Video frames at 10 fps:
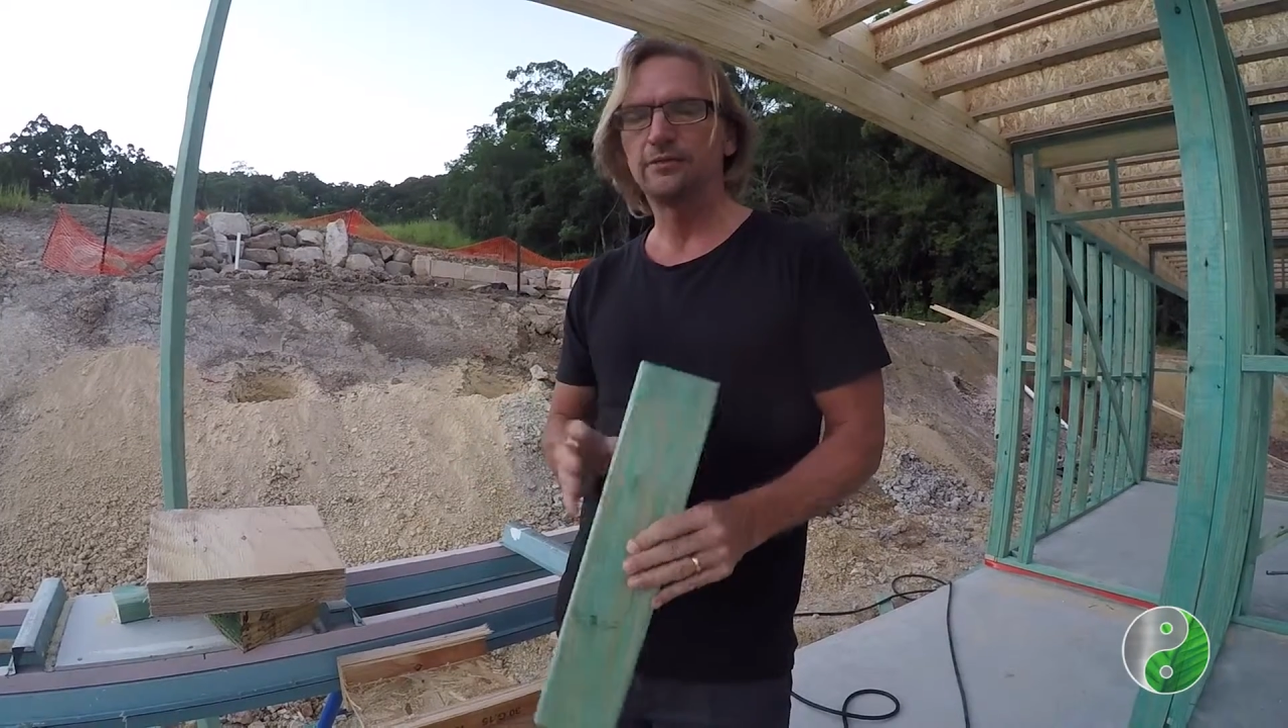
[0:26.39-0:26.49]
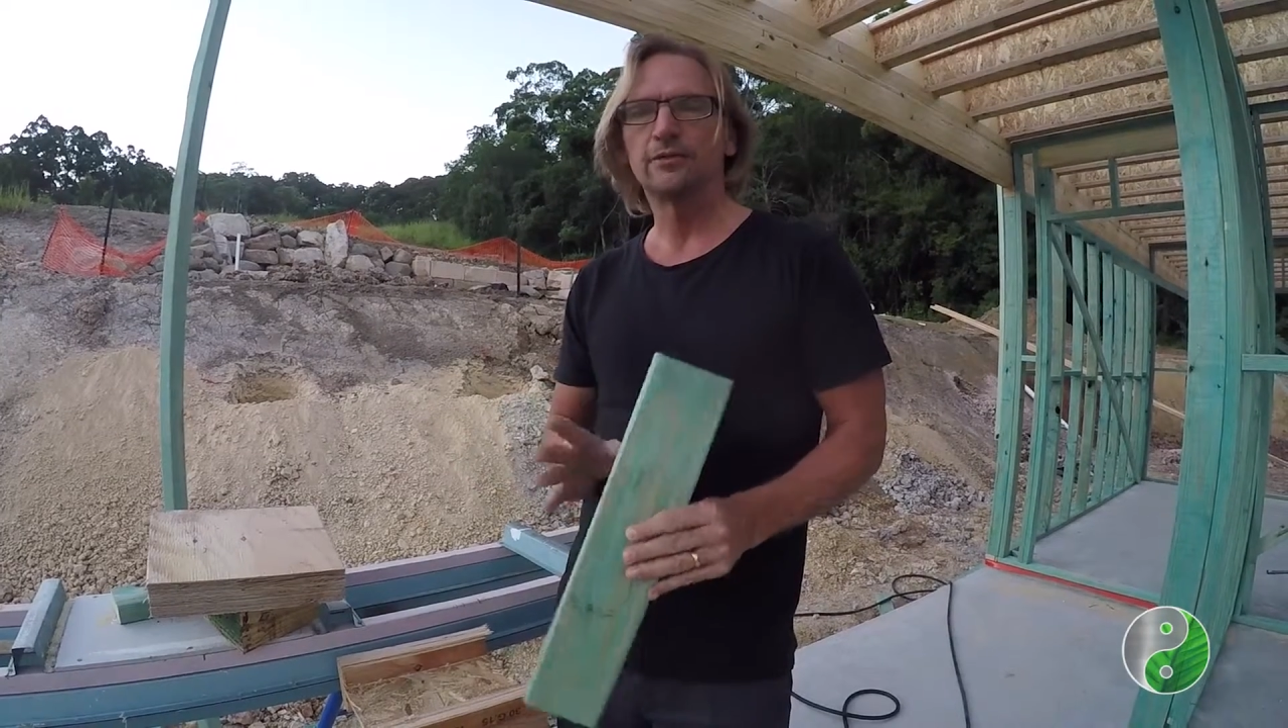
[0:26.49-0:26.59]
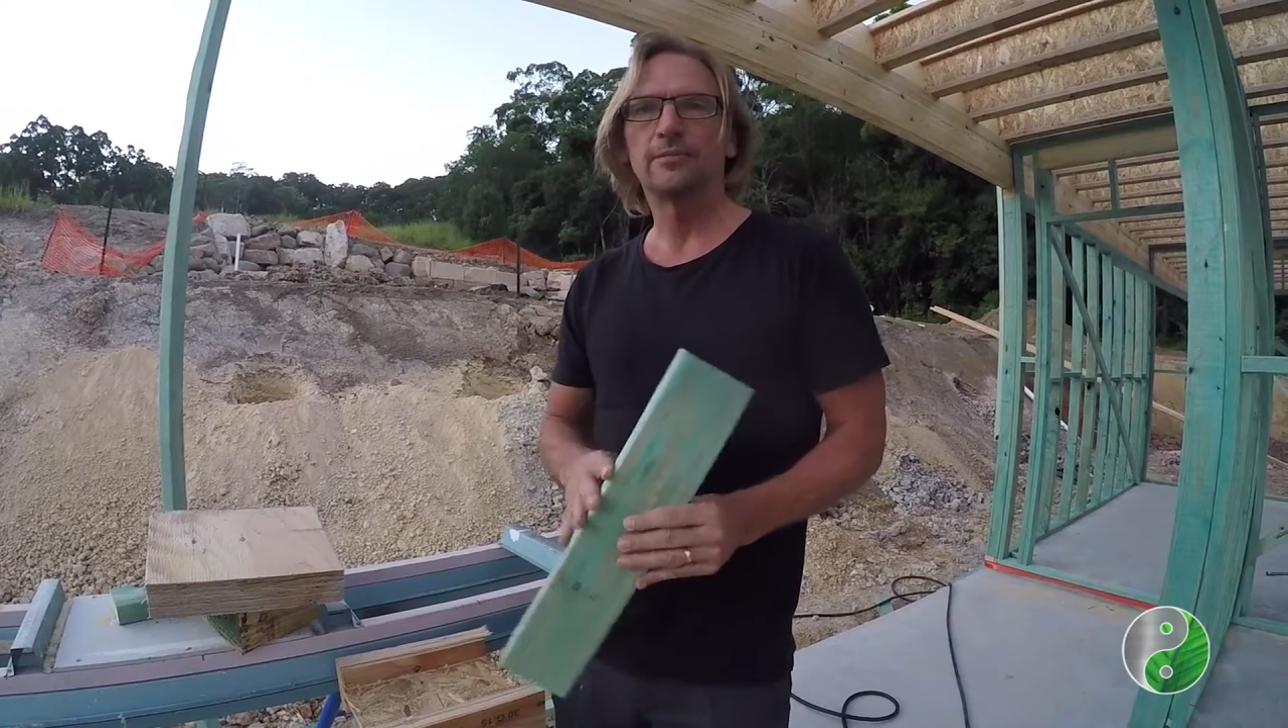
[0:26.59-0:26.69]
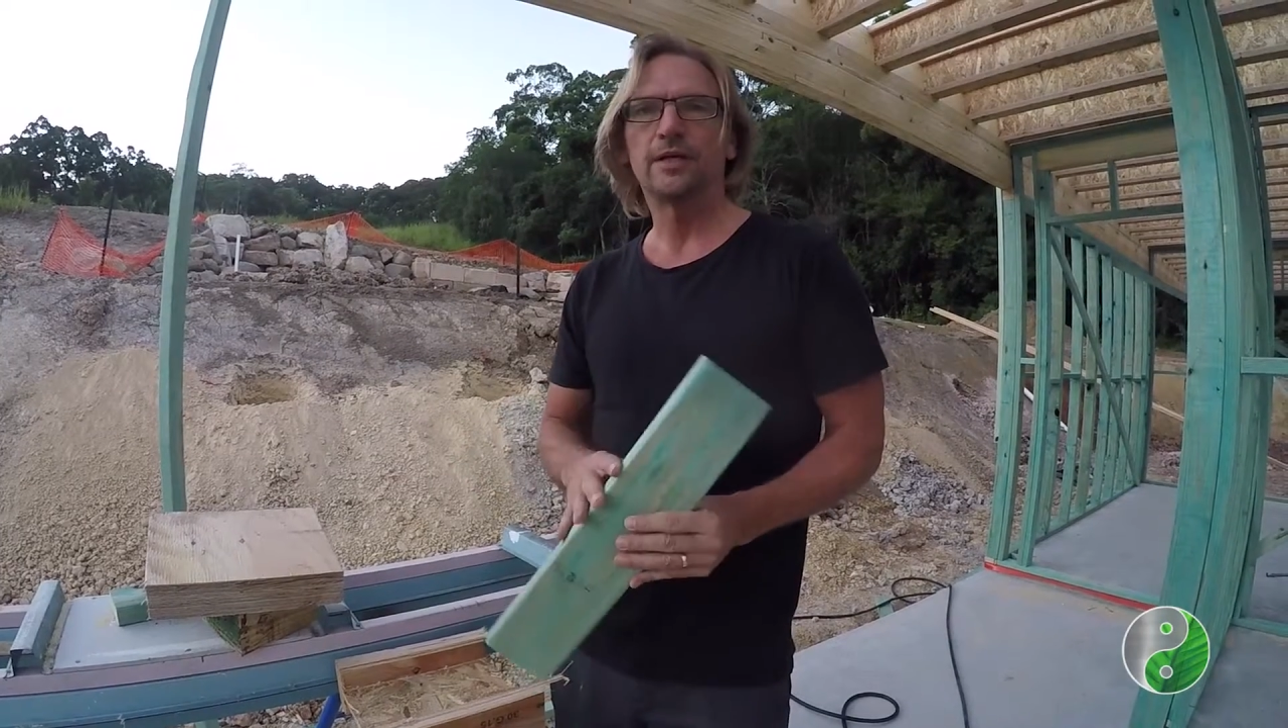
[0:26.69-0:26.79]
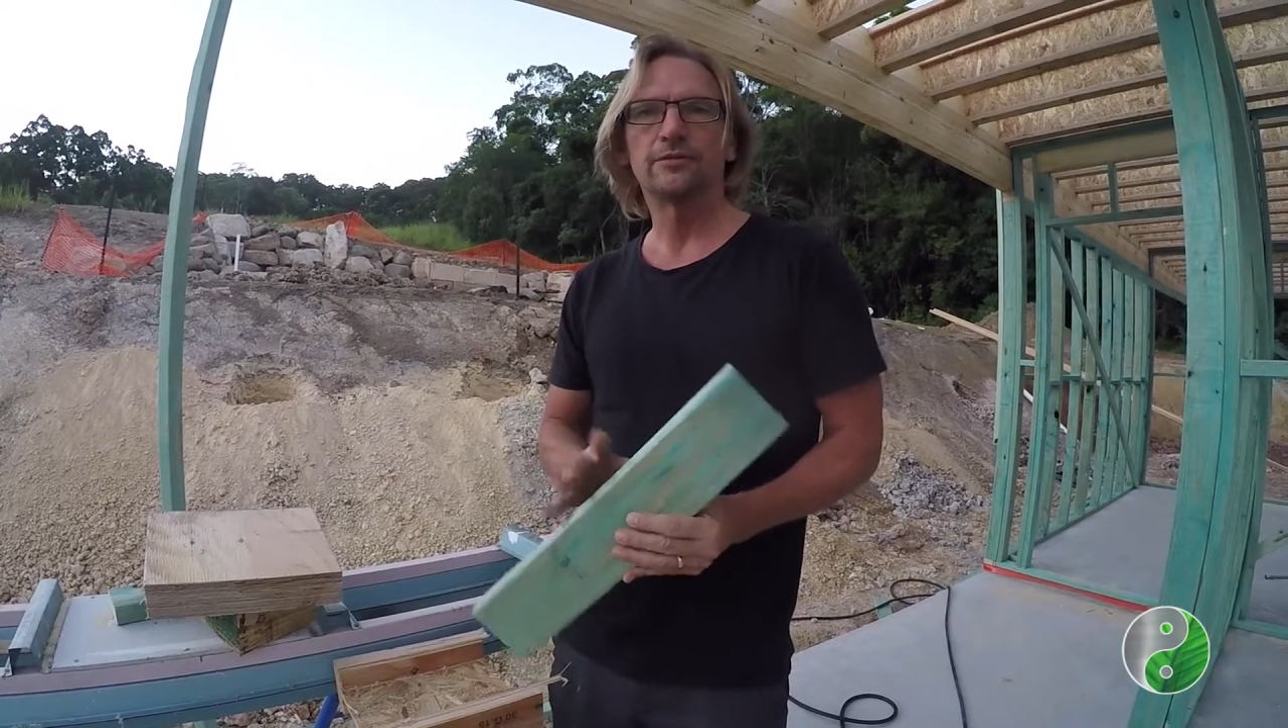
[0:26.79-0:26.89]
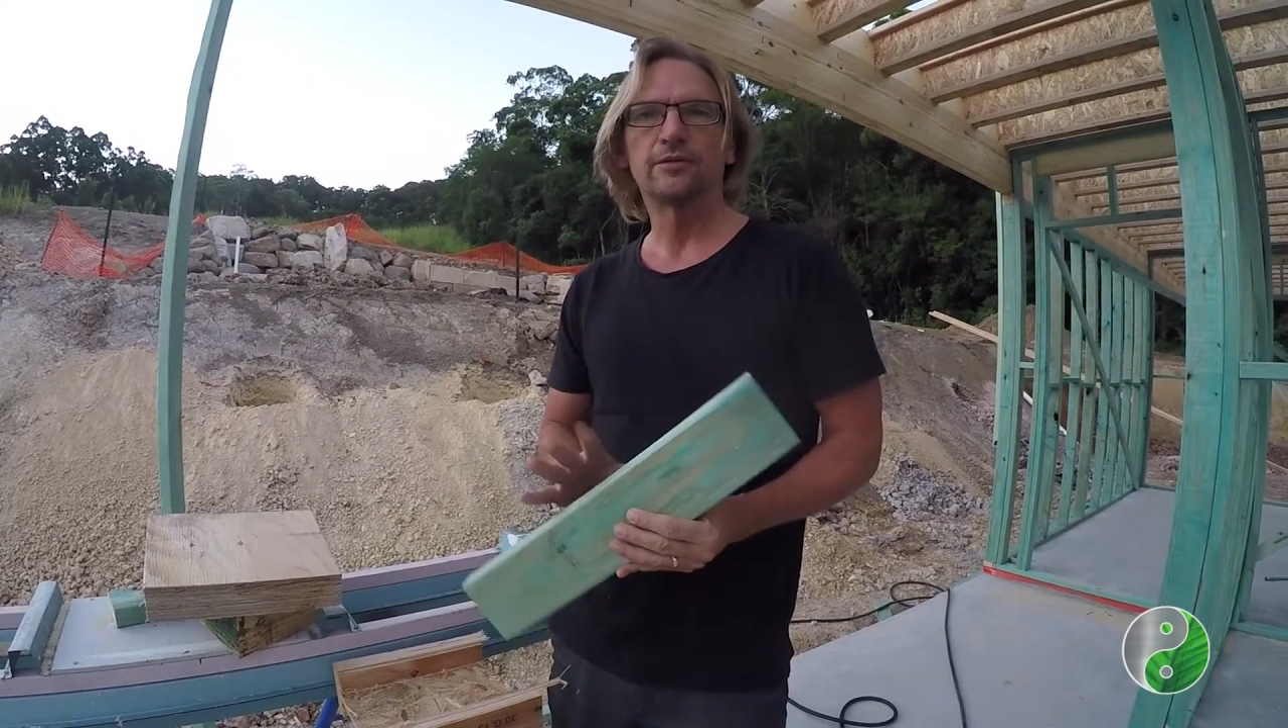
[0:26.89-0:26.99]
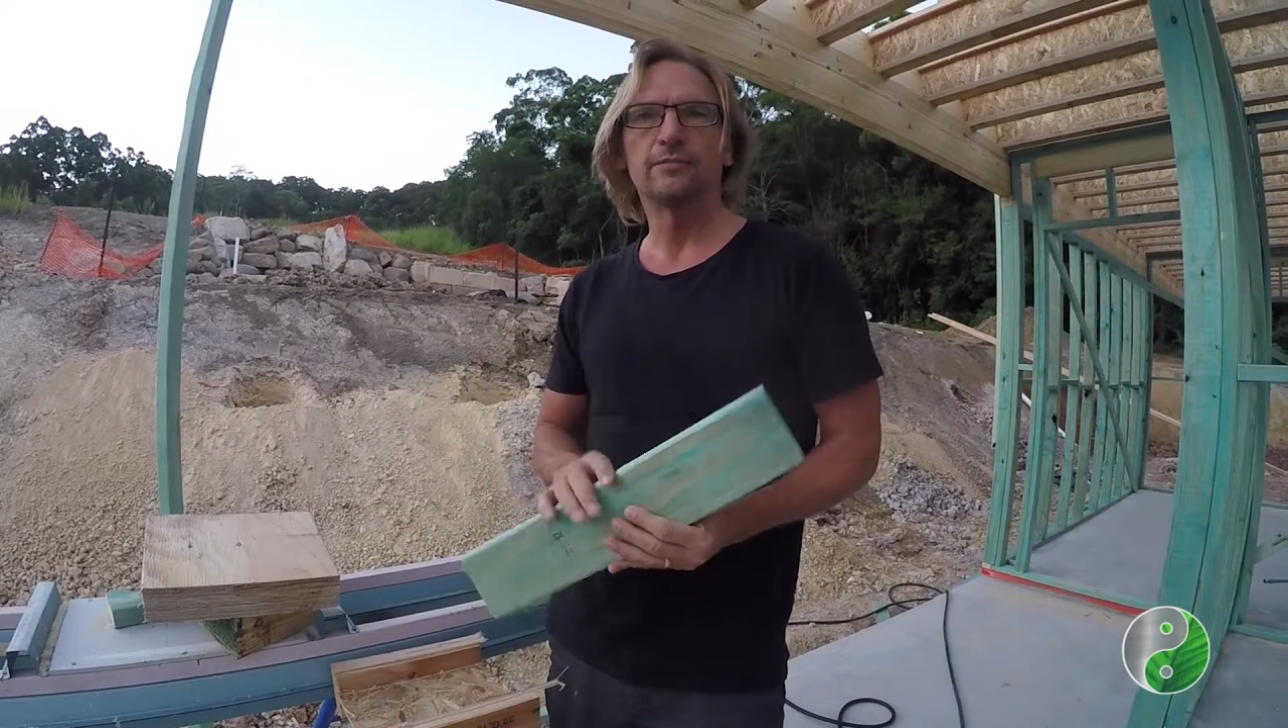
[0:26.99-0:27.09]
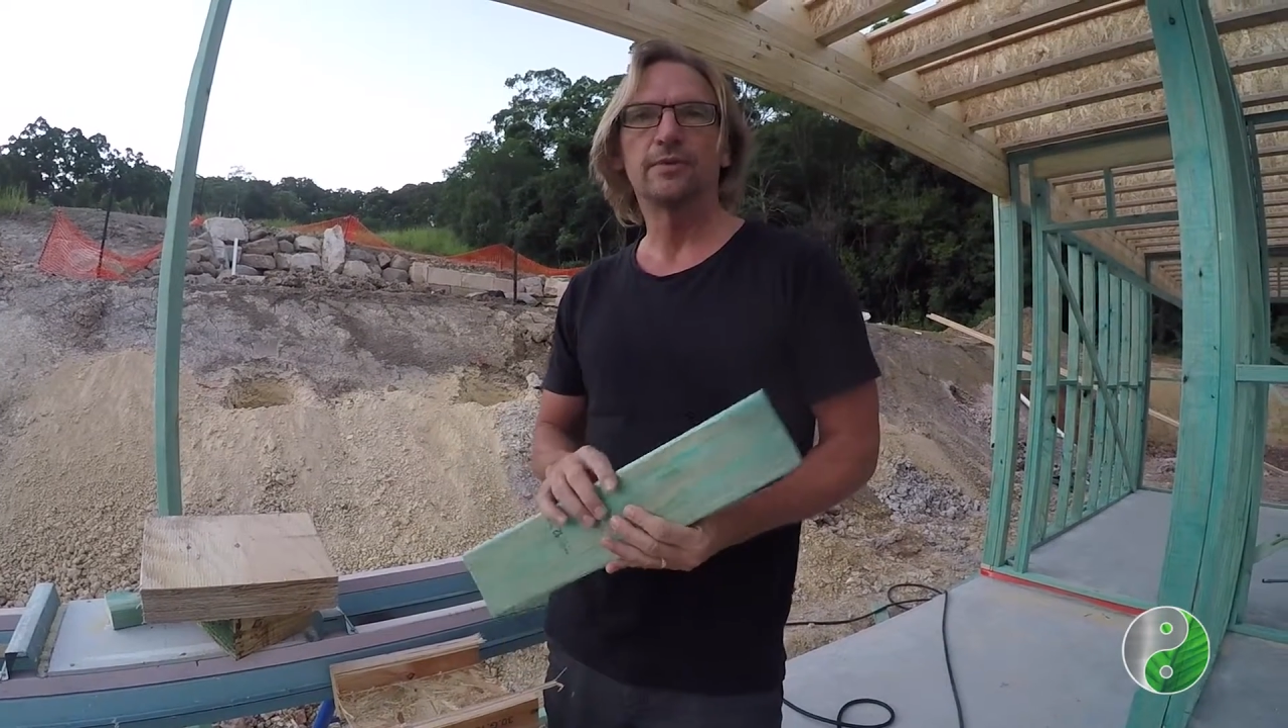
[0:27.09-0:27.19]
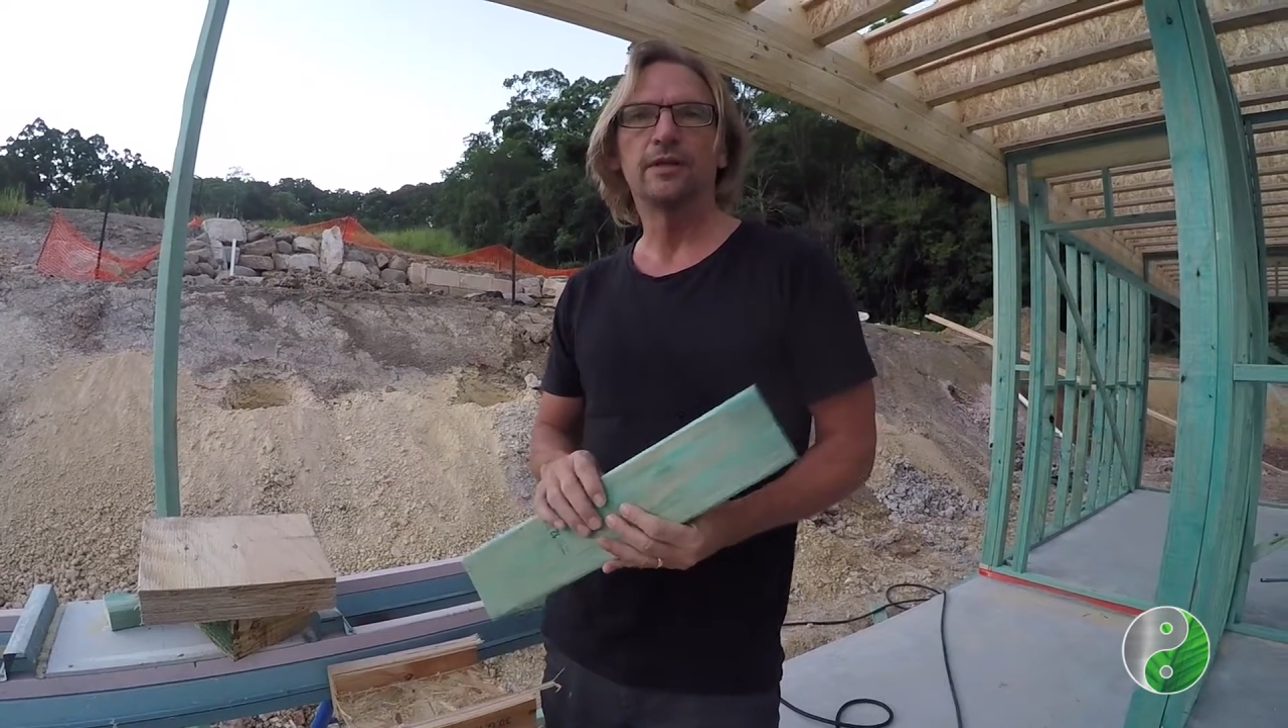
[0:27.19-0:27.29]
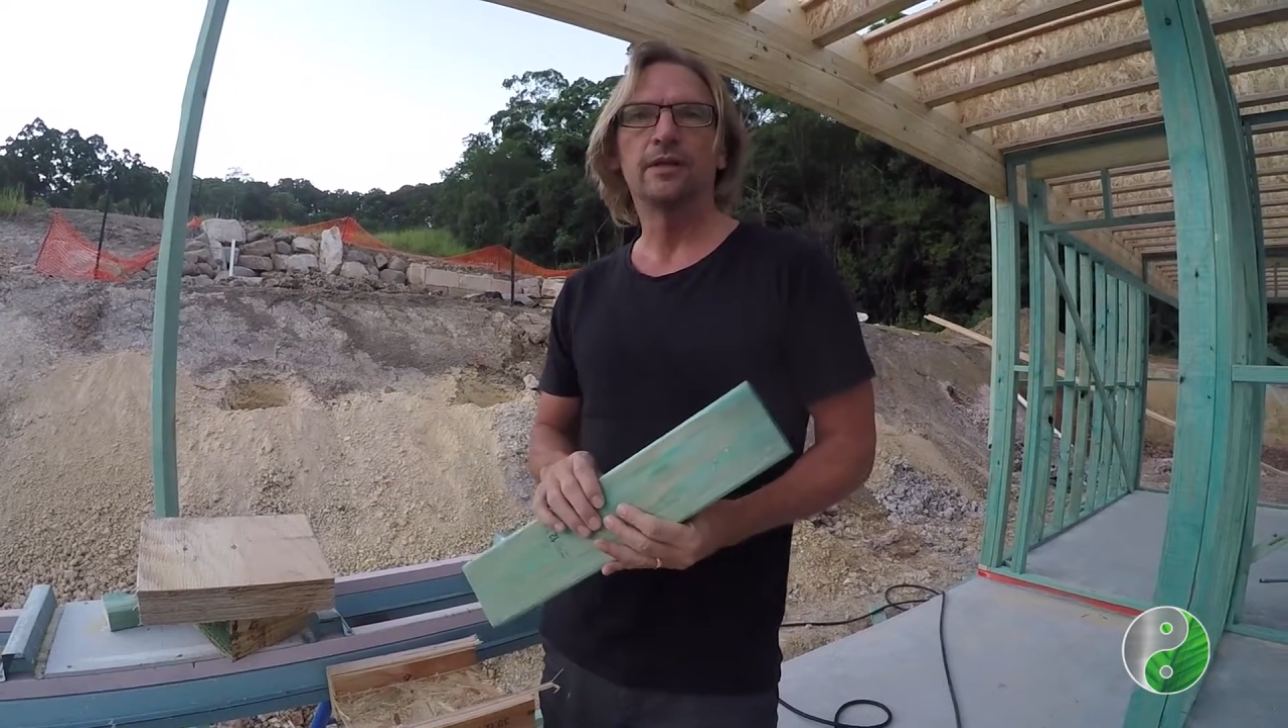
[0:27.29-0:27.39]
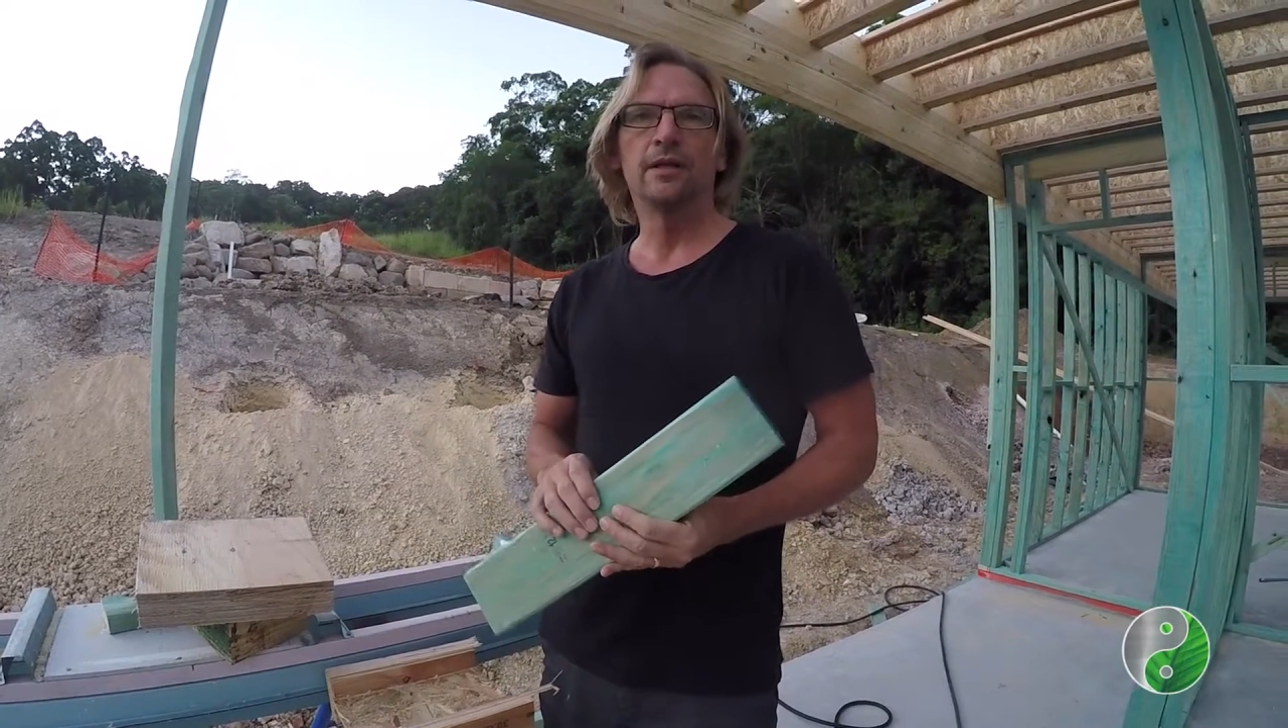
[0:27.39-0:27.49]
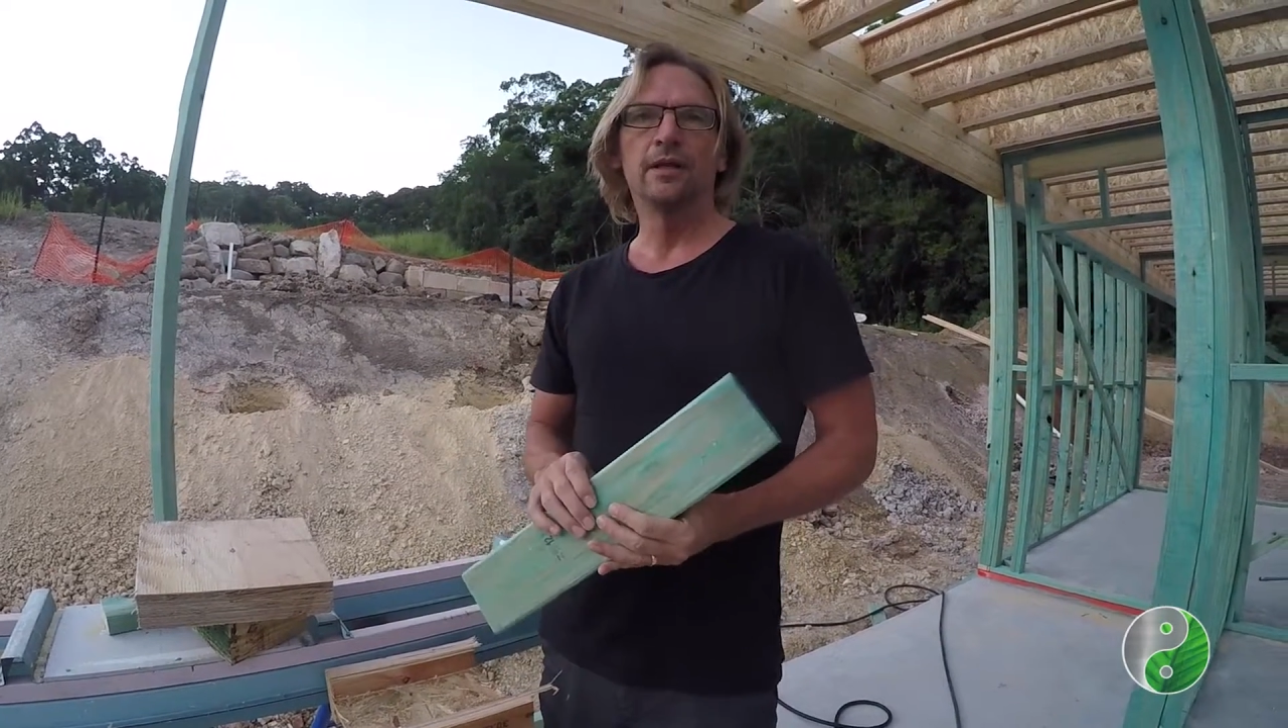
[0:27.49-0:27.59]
termite treatment,